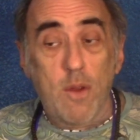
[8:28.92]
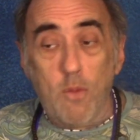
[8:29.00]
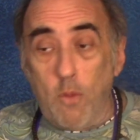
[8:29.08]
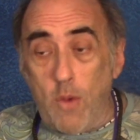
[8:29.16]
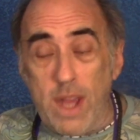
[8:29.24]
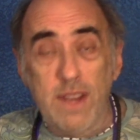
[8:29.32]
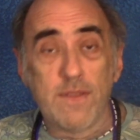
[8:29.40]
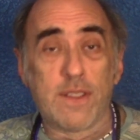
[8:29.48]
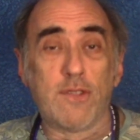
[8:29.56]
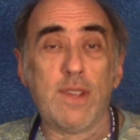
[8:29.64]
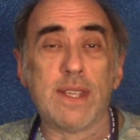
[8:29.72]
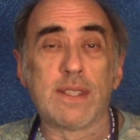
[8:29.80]
One of the
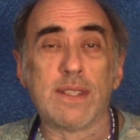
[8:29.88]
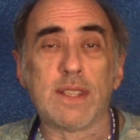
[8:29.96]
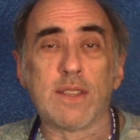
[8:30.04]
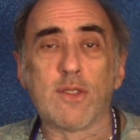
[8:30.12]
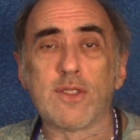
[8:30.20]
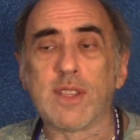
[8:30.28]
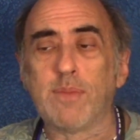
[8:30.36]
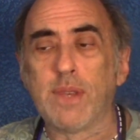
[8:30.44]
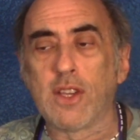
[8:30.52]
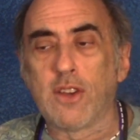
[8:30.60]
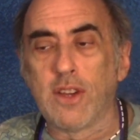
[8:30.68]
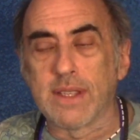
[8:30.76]
reasons is also
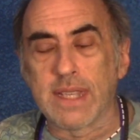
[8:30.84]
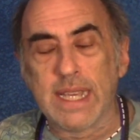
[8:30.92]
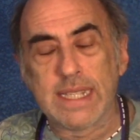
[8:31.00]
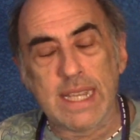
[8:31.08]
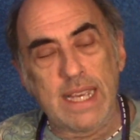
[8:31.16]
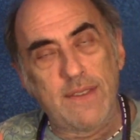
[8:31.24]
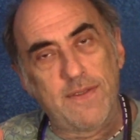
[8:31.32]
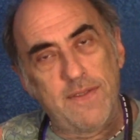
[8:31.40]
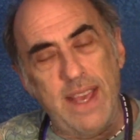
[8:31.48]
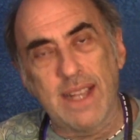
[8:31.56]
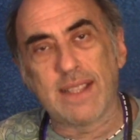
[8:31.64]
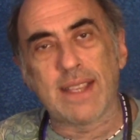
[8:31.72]
because it
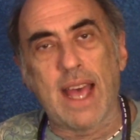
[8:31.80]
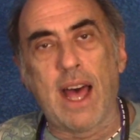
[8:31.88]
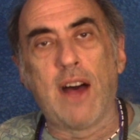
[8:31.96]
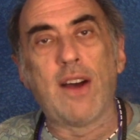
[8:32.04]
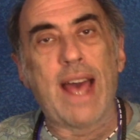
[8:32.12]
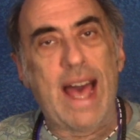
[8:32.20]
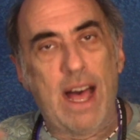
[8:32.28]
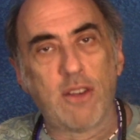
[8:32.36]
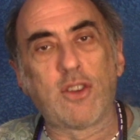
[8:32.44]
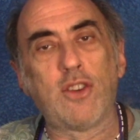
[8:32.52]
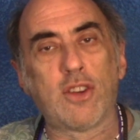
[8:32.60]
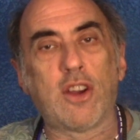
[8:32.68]
affects our
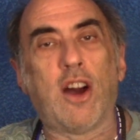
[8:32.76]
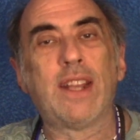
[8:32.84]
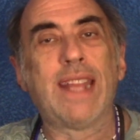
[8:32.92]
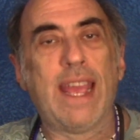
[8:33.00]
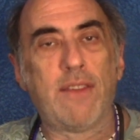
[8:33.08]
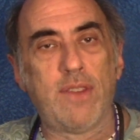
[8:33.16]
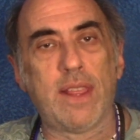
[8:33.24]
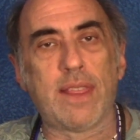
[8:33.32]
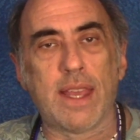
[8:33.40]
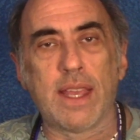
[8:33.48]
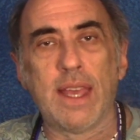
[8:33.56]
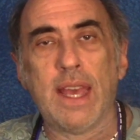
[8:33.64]
outlook on
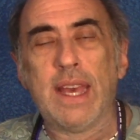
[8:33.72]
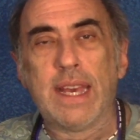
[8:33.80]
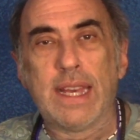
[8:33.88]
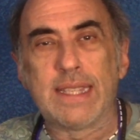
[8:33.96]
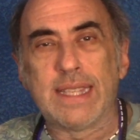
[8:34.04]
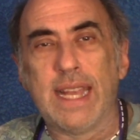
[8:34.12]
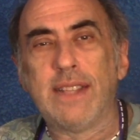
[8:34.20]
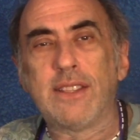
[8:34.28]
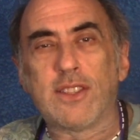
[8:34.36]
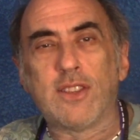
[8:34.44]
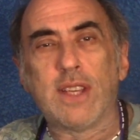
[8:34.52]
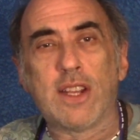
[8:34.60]
everything. It tends
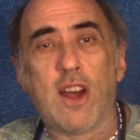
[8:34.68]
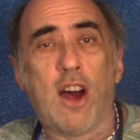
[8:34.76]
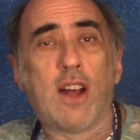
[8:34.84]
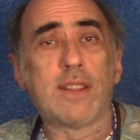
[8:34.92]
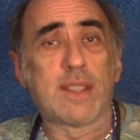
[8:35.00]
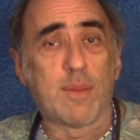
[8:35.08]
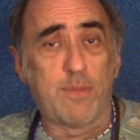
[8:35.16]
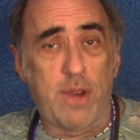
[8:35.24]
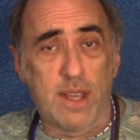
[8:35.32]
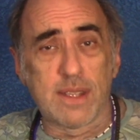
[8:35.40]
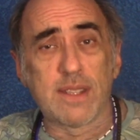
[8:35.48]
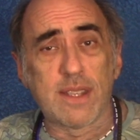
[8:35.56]
to enhance a
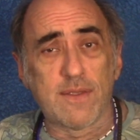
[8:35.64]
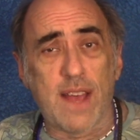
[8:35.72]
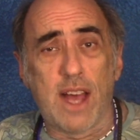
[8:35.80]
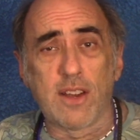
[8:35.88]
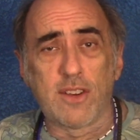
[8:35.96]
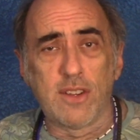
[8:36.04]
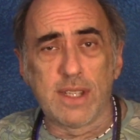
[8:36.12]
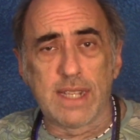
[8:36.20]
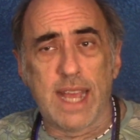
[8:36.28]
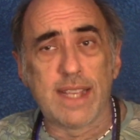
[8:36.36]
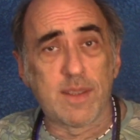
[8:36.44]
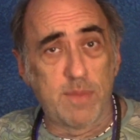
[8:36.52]
positive outlook, it
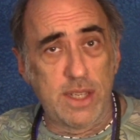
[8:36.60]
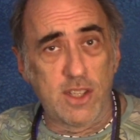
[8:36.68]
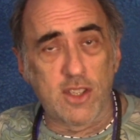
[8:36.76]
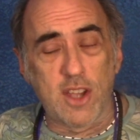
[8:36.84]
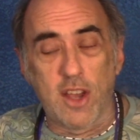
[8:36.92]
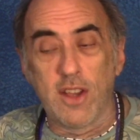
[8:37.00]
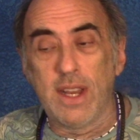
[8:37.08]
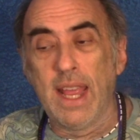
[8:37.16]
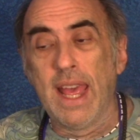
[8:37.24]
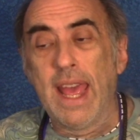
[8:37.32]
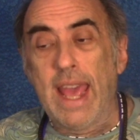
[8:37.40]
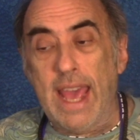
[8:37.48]
has been shown,
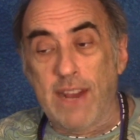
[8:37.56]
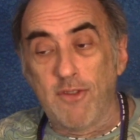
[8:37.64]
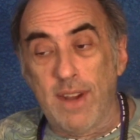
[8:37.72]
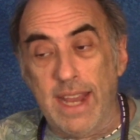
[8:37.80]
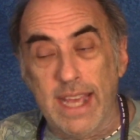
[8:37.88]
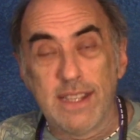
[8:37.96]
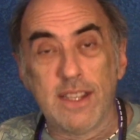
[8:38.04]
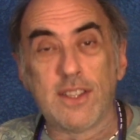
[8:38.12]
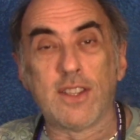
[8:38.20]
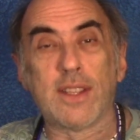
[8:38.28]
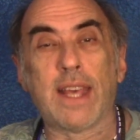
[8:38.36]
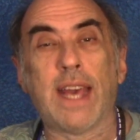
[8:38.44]
and related
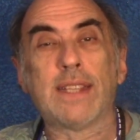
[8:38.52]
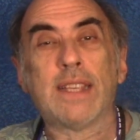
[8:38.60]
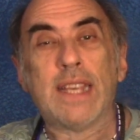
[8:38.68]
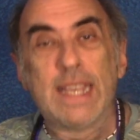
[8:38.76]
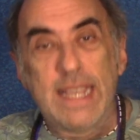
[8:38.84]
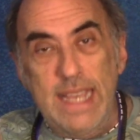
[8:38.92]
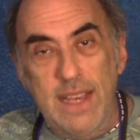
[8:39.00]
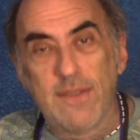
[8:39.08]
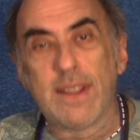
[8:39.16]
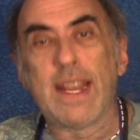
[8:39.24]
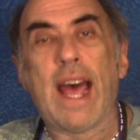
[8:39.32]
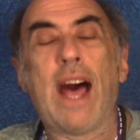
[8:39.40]
to that,
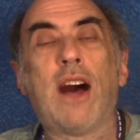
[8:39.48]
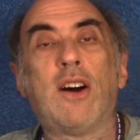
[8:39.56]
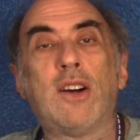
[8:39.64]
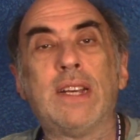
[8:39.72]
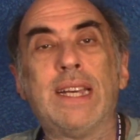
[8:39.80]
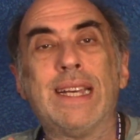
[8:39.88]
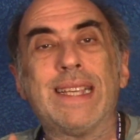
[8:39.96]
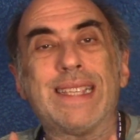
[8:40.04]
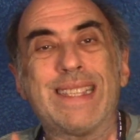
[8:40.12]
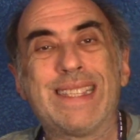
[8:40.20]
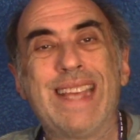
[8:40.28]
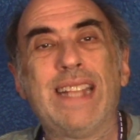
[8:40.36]
even our
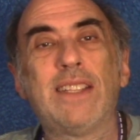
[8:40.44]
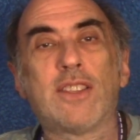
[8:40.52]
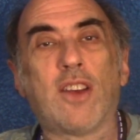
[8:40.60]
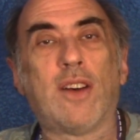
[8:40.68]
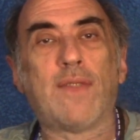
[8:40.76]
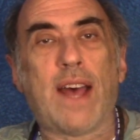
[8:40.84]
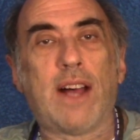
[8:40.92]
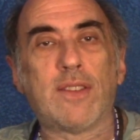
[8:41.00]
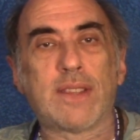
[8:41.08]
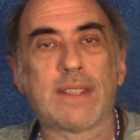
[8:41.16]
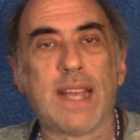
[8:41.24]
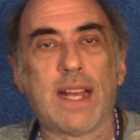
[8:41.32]
sense of
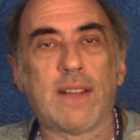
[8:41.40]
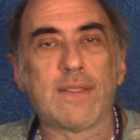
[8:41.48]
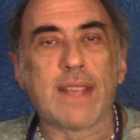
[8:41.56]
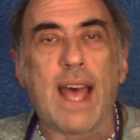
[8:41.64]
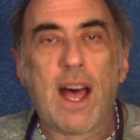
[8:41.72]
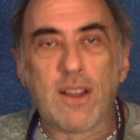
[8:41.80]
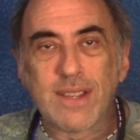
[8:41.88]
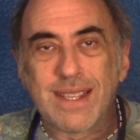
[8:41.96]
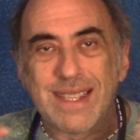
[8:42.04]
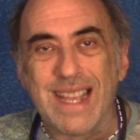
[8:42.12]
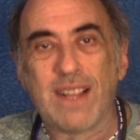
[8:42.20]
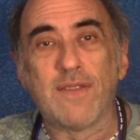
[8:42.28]
ourselves, our
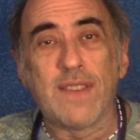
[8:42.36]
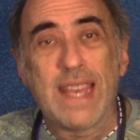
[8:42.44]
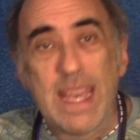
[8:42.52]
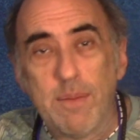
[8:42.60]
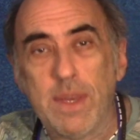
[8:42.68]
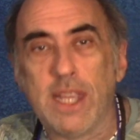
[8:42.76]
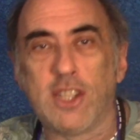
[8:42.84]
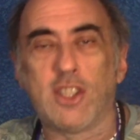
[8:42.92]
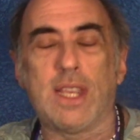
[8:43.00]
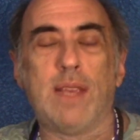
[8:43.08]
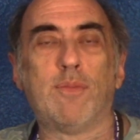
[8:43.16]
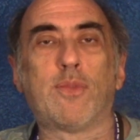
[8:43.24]
self-image
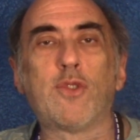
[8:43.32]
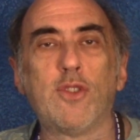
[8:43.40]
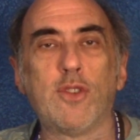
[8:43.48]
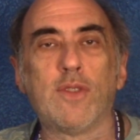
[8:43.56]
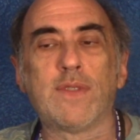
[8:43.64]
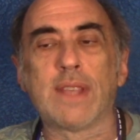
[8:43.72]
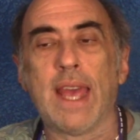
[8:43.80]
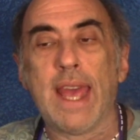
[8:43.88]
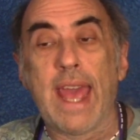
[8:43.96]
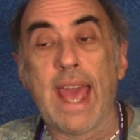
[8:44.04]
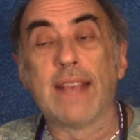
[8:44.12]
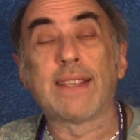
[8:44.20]
improves
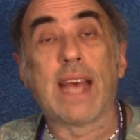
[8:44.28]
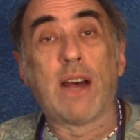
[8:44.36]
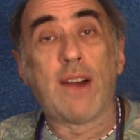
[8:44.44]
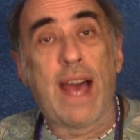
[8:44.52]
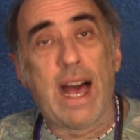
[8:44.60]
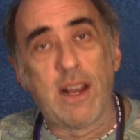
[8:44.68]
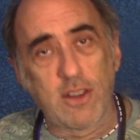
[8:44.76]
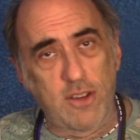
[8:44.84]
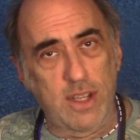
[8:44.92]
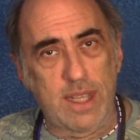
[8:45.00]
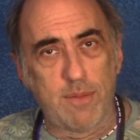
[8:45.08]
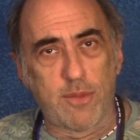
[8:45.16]
as our
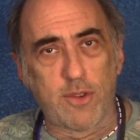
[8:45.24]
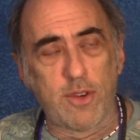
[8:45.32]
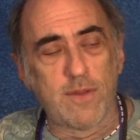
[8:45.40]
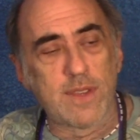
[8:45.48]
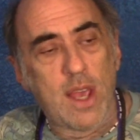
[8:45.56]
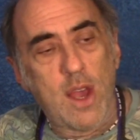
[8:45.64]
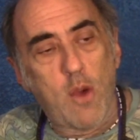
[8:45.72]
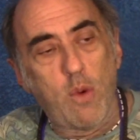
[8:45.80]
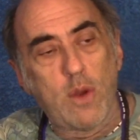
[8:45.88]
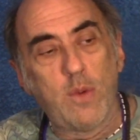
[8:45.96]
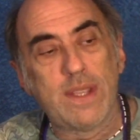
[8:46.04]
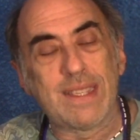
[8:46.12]
outlook improves.
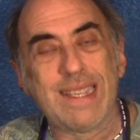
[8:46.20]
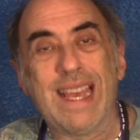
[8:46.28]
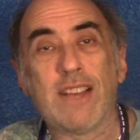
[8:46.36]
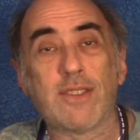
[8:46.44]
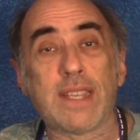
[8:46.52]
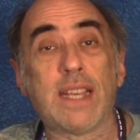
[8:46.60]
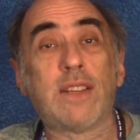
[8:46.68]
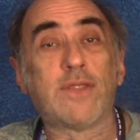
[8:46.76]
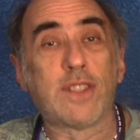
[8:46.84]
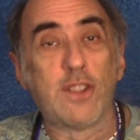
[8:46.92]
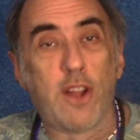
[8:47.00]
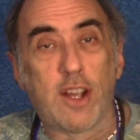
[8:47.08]
When we see
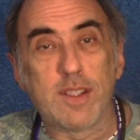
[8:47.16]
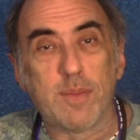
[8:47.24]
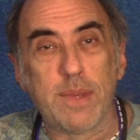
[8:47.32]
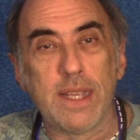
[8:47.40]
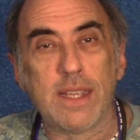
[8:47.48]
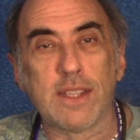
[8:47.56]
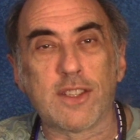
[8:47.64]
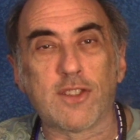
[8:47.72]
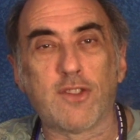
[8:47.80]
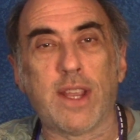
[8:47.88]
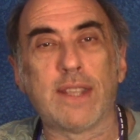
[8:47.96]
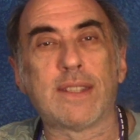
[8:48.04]
ourselves not being
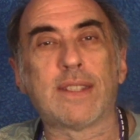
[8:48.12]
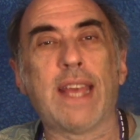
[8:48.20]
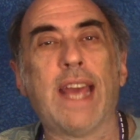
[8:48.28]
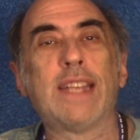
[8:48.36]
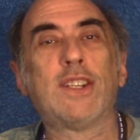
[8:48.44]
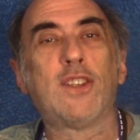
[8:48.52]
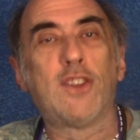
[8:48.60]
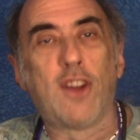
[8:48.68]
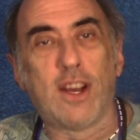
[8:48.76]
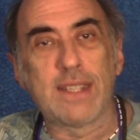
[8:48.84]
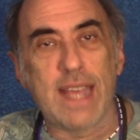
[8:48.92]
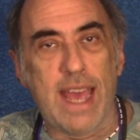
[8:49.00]
stressed and
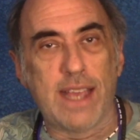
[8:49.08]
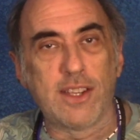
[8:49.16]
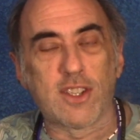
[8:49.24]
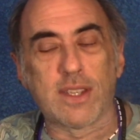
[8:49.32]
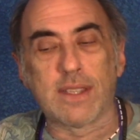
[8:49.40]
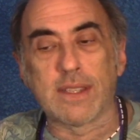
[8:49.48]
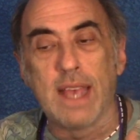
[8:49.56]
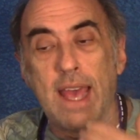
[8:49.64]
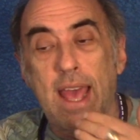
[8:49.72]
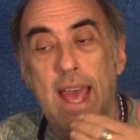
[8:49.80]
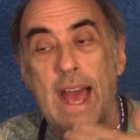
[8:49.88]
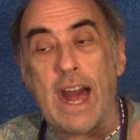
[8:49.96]
not anxious,
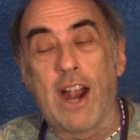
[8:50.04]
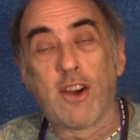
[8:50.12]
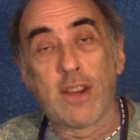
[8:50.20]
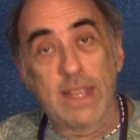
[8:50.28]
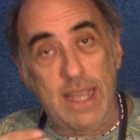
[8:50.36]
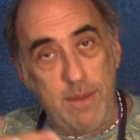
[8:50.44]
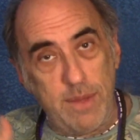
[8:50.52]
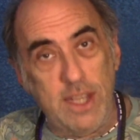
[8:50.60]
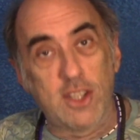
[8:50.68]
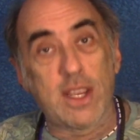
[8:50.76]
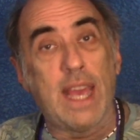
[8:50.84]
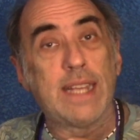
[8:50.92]
our
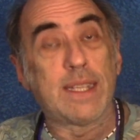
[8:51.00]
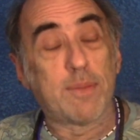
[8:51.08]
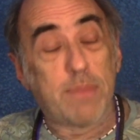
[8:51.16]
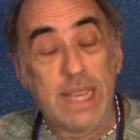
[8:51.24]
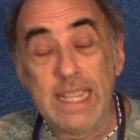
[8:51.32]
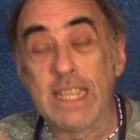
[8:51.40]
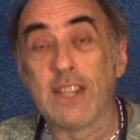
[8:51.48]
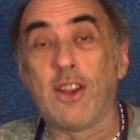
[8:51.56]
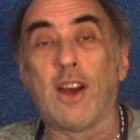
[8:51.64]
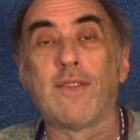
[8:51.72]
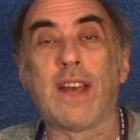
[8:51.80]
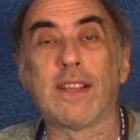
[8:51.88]
image and opinion
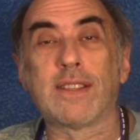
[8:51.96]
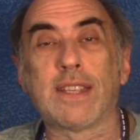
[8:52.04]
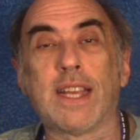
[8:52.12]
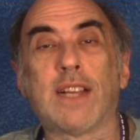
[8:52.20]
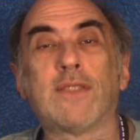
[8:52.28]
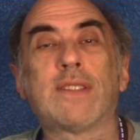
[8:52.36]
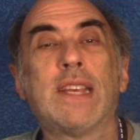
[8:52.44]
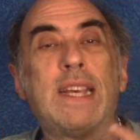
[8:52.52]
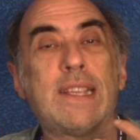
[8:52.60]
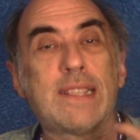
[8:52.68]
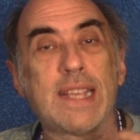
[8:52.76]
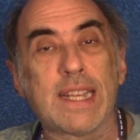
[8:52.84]
of ourselves
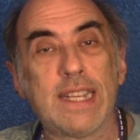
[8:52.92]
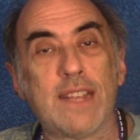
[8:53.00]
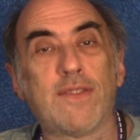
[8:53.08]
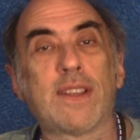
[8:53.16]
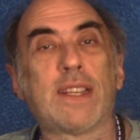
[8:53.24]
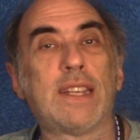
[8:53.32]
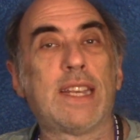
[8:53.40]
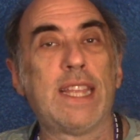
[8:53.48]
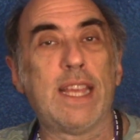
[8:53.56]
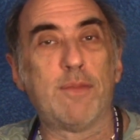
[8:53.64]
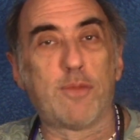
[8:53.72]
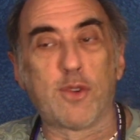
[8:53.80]

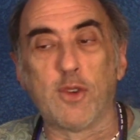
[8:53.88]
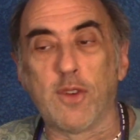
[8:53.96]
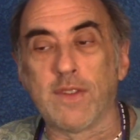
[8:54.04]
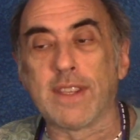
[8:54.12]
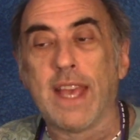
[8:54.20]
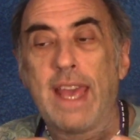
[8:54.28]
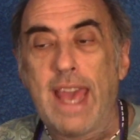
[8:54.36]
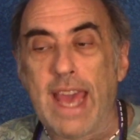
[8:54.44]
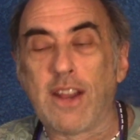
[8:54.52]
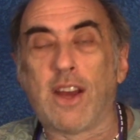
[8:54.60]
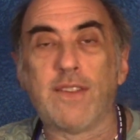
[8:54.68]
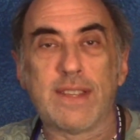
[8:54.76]
significantly improves. And
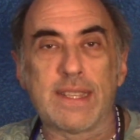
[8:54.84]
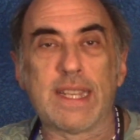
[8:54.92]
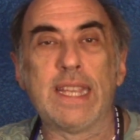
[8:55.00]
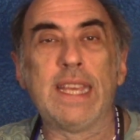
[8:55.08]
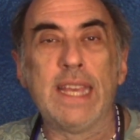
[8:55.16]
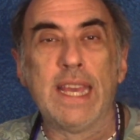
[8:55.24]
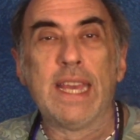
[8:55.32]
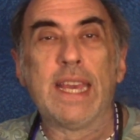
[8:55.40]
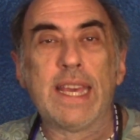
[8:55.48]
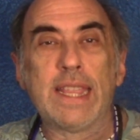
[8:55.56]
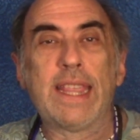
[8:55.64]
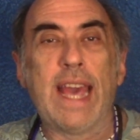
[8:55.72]
obviously,
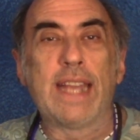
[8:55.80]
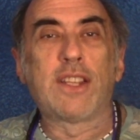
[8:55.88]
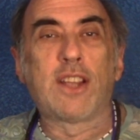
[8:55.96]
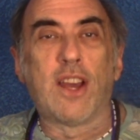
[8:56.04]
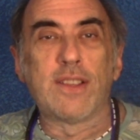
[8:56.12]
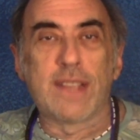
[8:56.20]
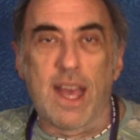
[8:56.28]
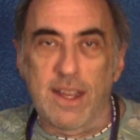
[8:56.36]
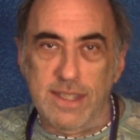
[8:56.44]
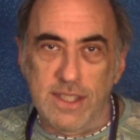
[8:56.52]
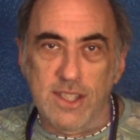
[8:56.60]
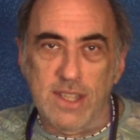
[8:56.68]
that goes
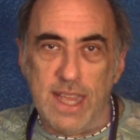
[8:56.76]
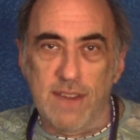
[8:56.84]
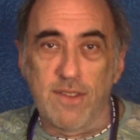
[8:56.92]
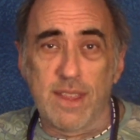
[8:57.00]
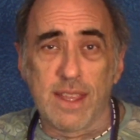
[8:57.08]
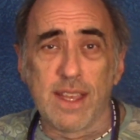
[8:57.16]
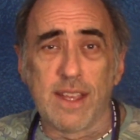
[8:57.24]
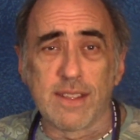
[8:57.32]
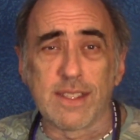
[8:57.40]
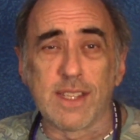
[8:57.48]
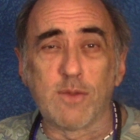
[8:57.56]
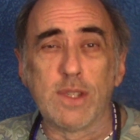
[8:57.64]
out into everything else
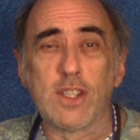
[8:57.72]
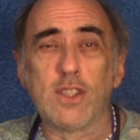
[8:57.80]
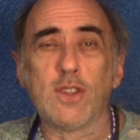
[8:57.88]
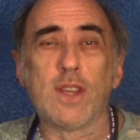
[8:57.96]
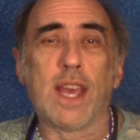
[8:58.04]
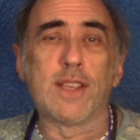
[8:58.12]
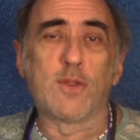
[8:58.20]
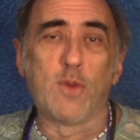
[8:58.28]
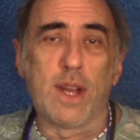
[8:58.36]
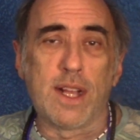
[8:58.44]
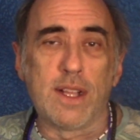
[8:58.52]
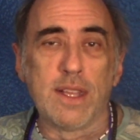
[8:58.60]
that we do as
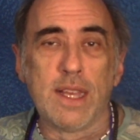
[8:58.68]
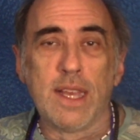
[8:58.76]
well.